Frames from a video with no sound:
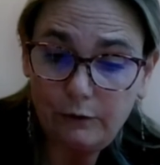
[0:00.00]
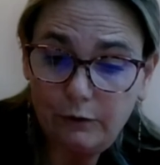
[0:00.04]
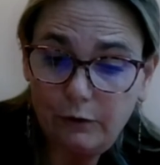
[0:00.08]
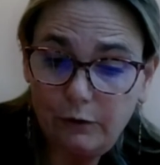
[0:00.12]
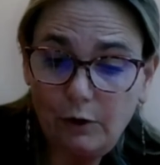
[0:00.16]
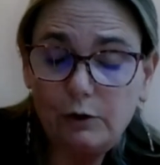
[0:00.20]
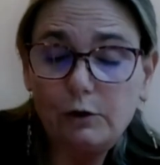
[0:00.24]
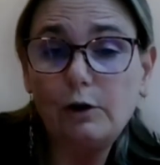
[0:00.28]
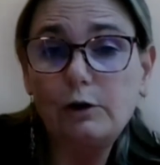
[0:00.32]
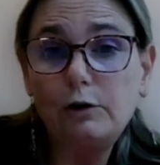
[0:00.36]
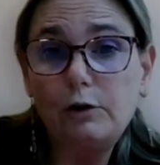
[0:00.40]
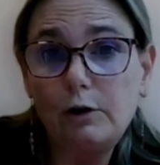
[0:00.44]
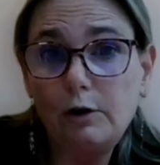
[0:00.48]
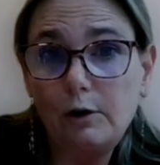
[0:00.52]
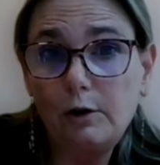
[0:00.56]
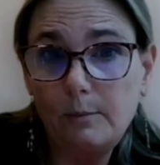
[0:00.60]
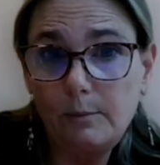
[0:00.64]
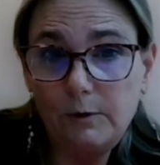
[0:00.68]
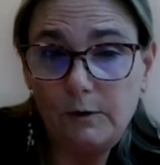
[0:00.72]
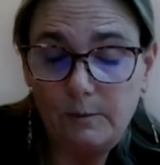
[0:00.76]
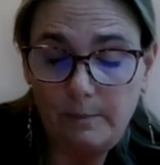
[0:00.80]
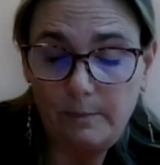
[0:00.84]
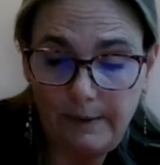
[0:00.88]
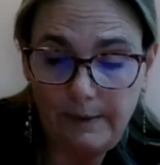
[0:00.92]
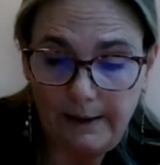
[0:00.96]
an
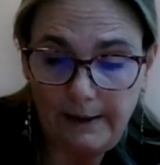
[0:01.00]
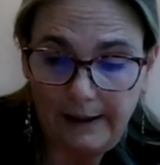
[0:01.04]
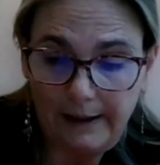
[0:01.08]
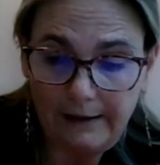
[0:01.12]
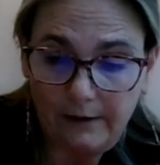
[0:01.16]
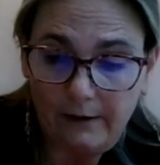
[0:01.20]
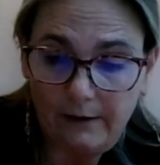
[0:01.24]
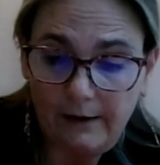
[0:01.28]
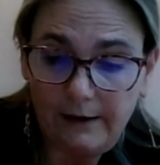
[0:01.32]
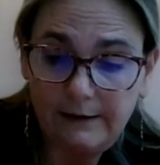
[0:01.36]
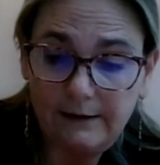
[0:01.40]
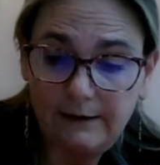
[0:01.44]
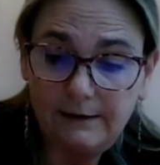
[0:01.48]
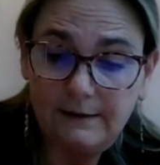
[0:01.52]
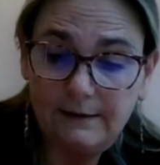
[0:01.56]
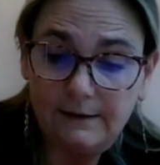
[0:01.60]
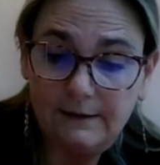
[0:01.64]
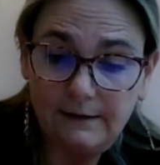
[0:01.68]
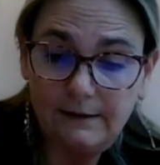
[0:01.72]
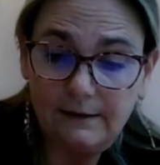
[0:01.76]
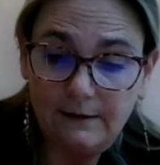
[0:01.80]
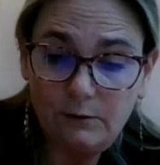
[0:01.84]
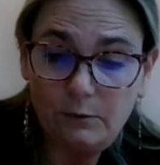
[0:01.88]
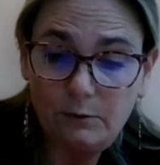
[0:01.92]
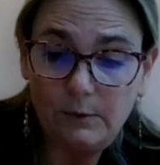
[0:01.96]
autonomous player, and
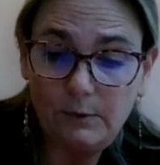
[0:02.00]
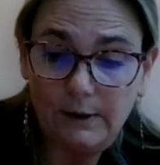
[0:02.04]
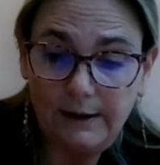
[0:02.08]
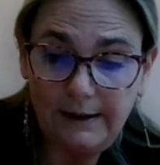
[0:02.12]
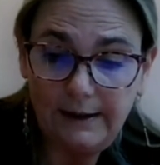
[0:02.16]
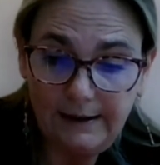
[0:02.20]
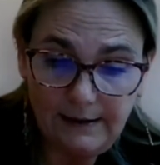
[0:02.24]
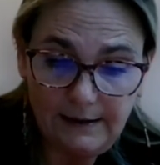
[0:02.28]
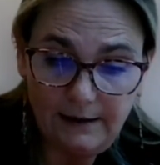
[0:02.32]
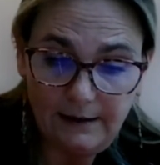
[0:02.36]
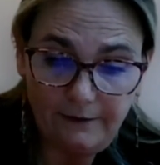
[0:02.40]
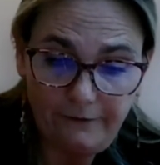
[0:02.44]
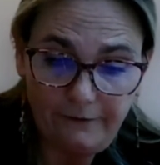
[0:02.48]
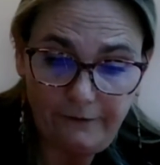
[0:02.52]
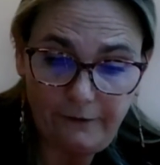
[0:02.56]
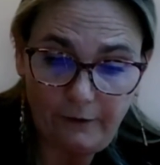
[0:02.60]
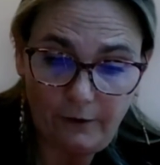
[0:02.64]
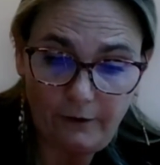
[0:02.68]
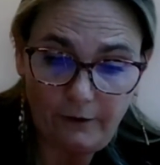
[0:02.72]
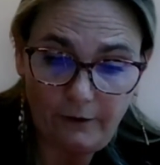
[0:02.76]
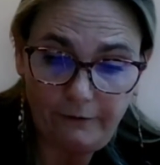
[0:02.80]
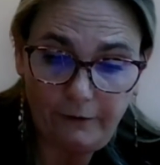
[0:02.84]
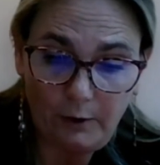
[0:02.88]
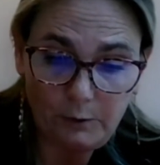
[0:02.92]
it's really key for